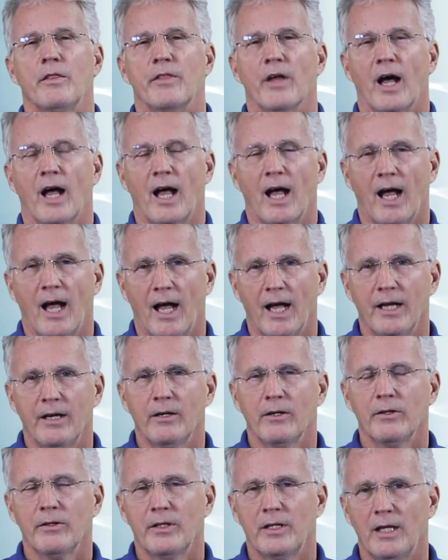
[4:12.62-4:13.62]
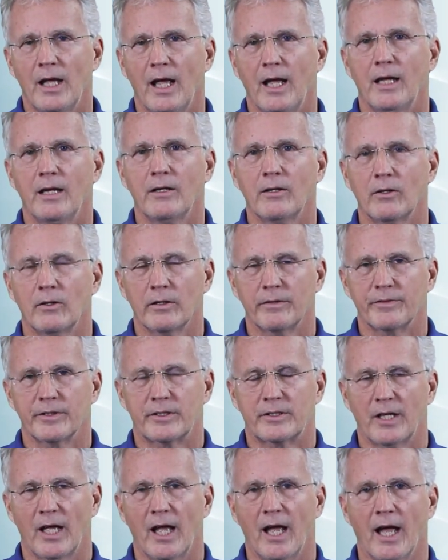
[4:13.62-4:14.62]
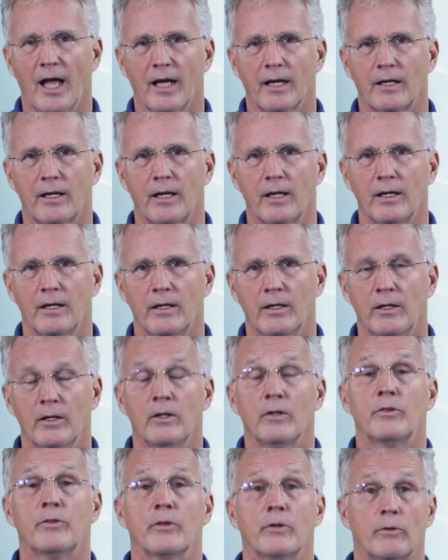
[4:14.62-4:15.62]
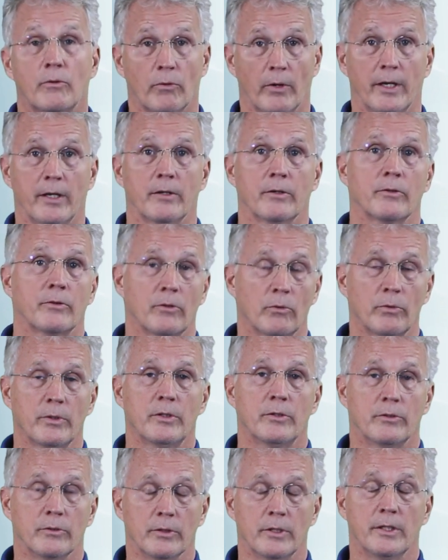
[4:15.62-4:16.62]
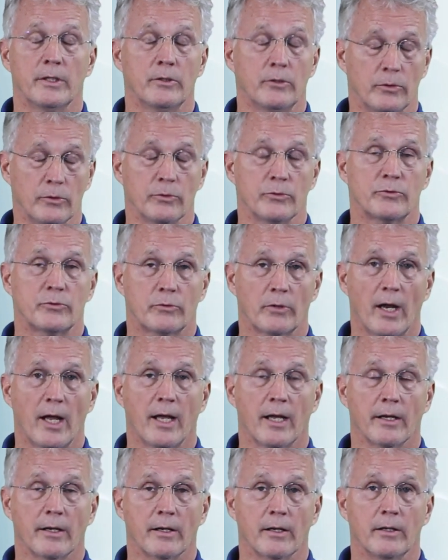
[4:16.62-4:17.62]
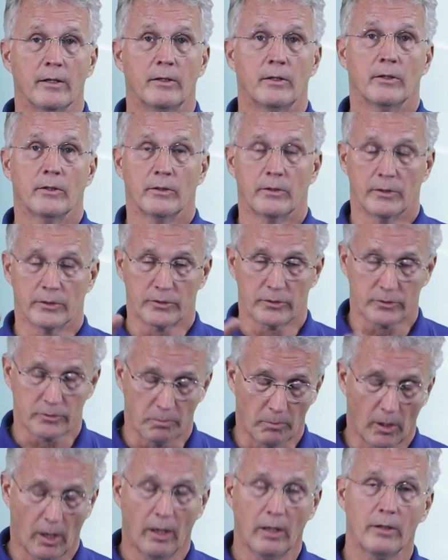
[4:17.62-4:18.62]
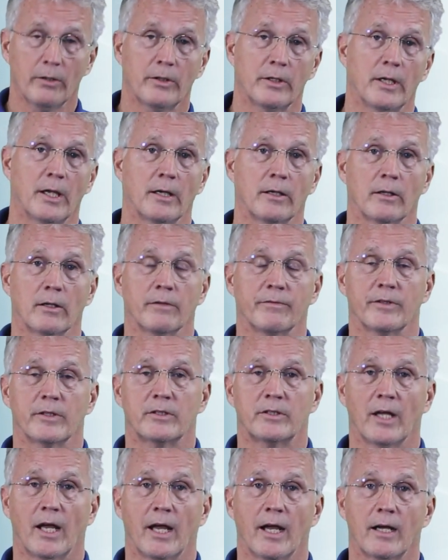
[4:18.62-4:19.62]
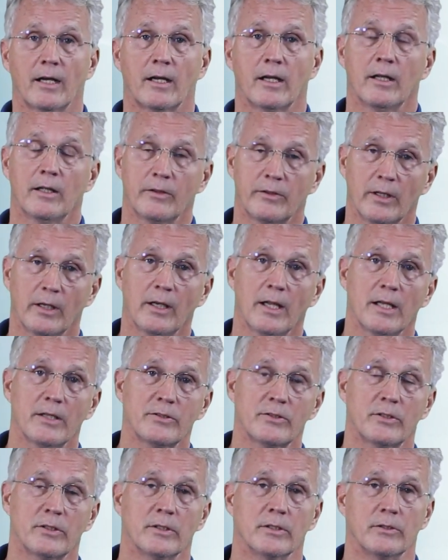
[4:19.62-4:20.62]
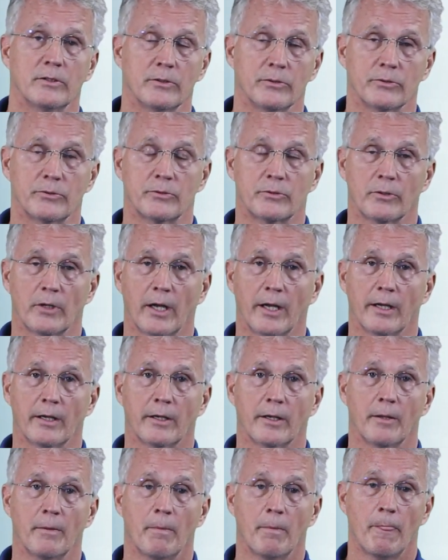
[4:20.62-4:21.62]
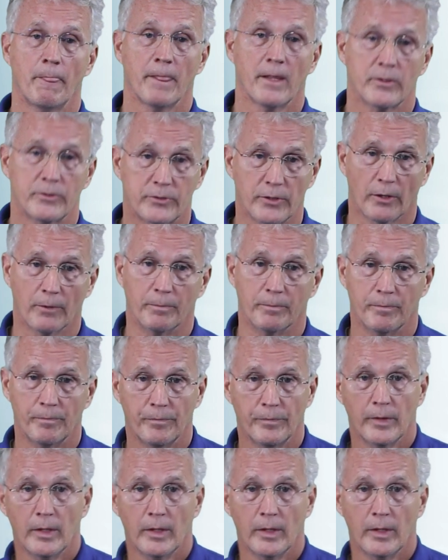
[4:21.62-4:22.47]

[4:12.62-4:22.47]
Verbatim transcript: The higher the angle of attack, the greater the induced drag. The smaller the angle of attack, the less the induced drag. So,